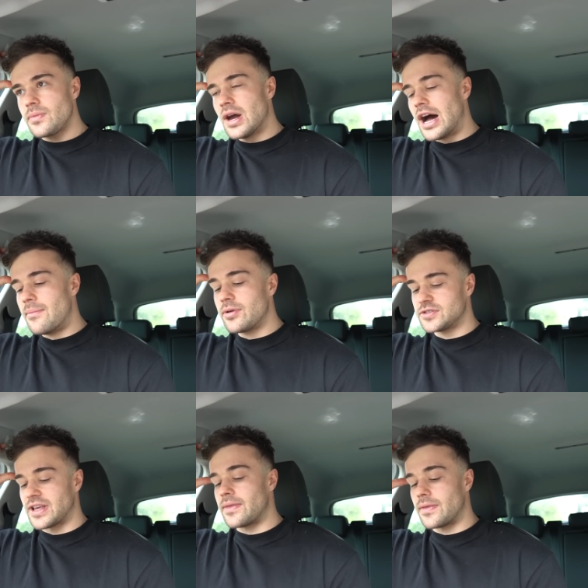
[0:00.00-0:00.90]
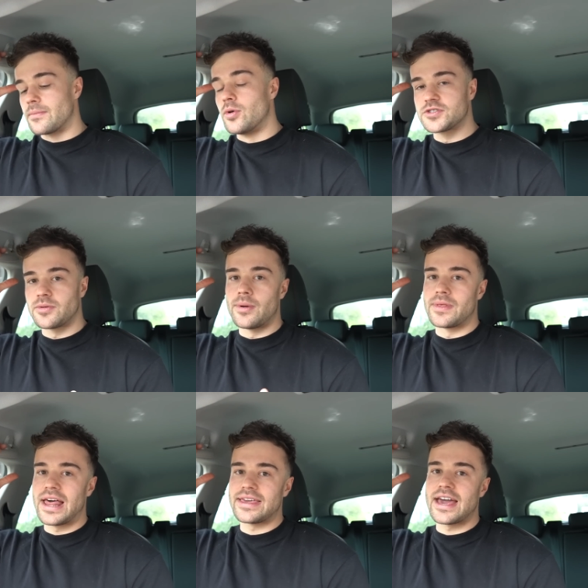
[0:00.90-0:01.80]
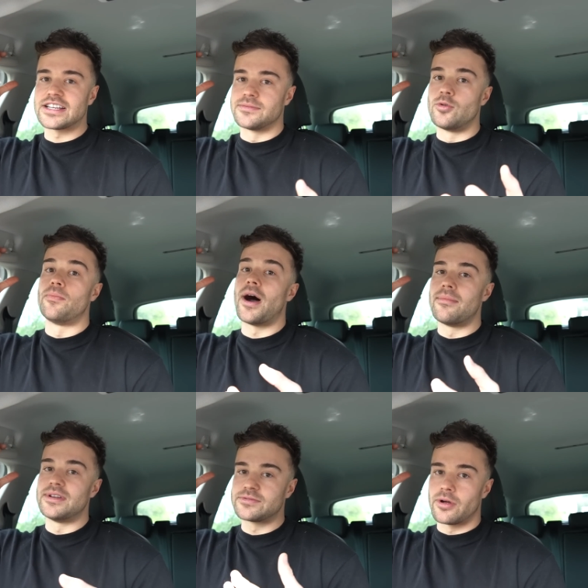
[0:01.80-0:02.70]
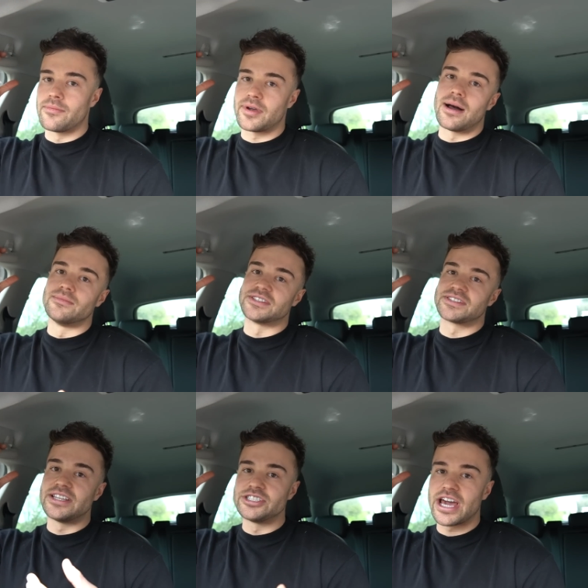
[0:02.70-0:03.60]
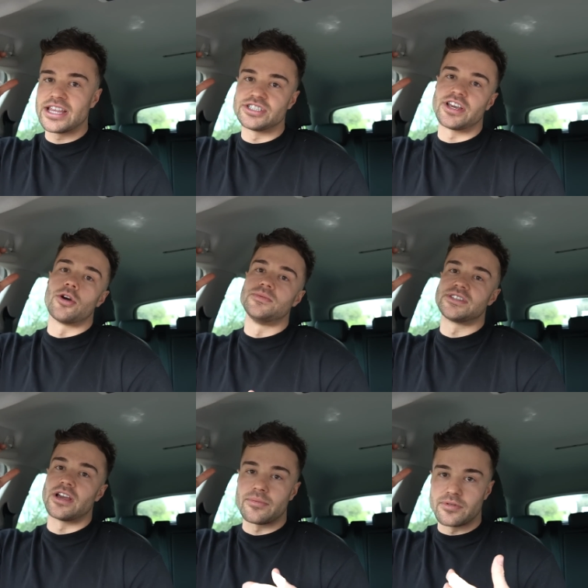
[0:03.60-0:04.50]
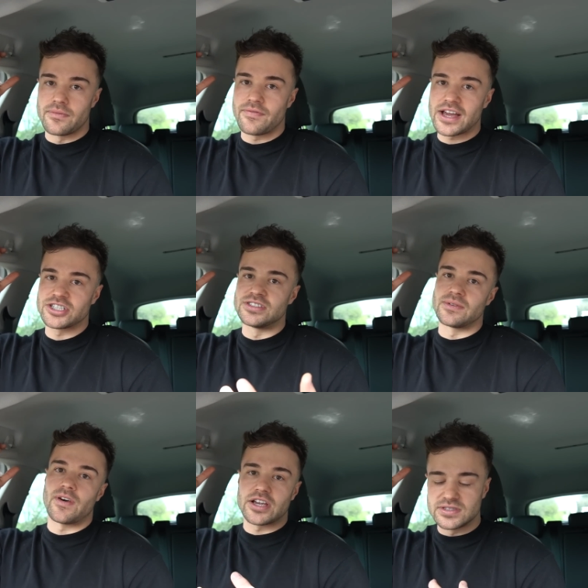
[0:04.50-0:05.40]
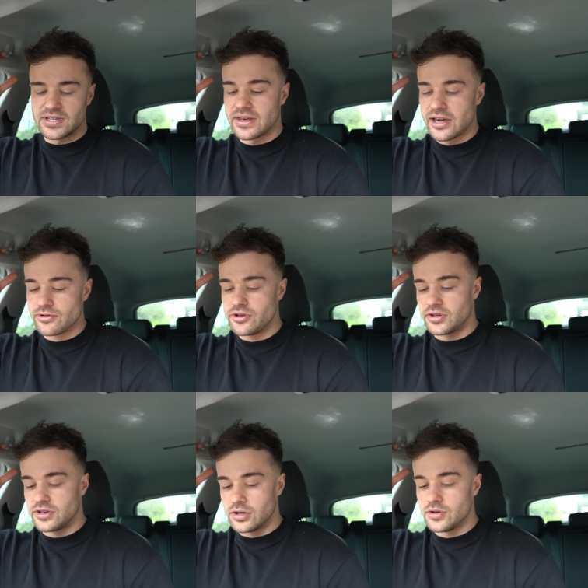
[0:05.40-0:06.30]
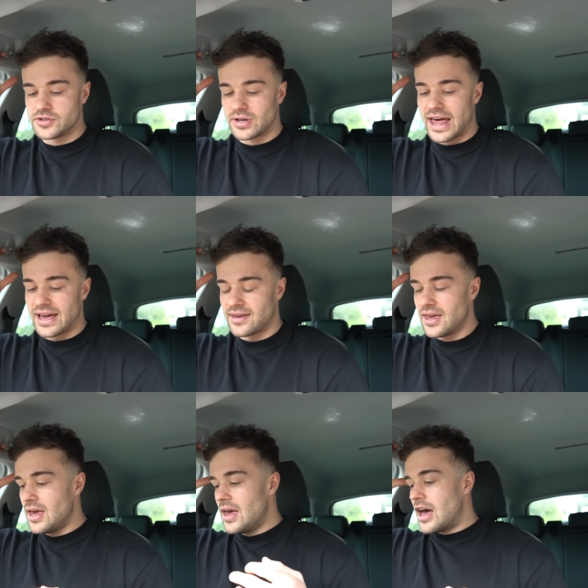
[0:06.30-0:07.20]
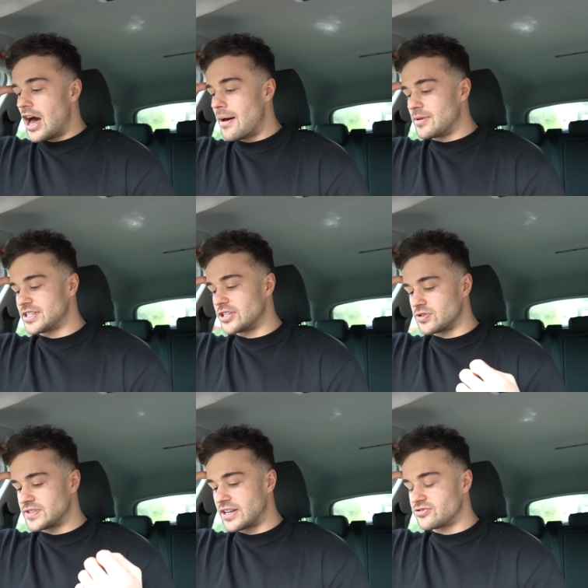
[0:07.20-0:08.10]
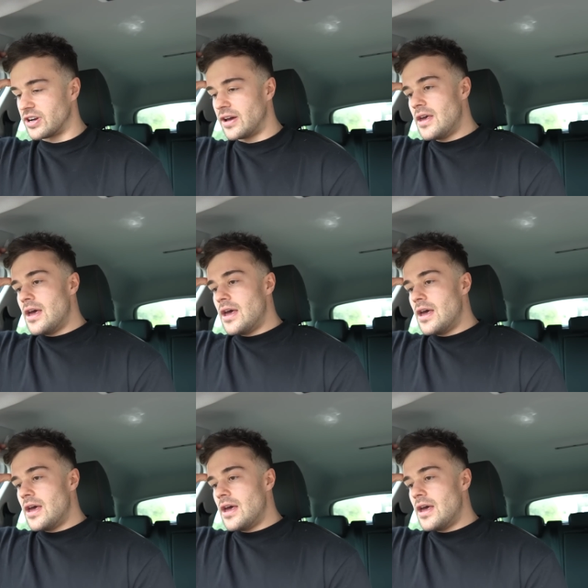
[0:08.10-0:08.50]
um, because like the, the, more swollen the leg gets, the more permanently swollen it becomes. The skin changes, it opens it up to infections. Infections can kill you, you can lose your leg, etc., um, etc. Et